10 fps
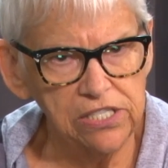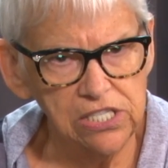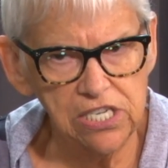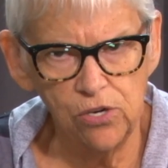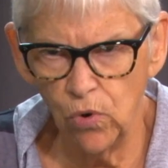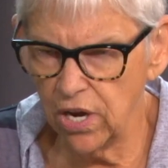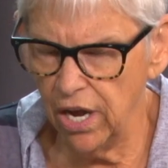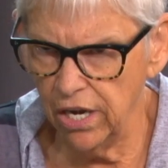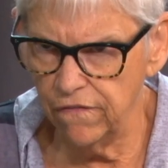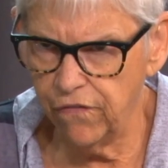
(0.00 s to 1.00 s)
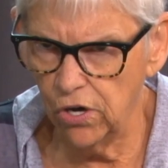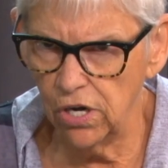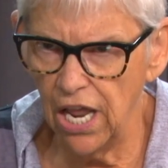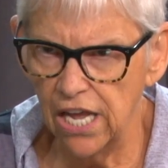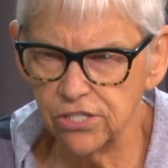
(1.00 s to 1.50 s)
and see what kind of
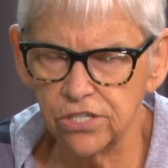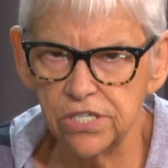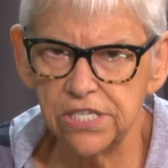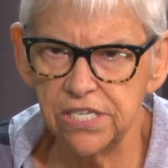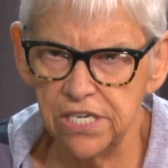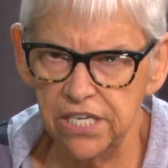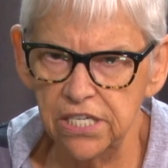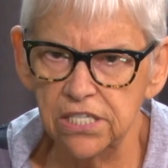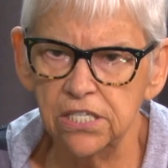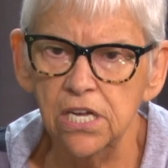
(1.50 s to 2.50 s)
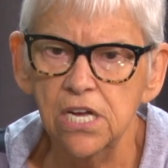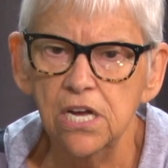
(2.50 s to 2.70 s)
fertilizer is needed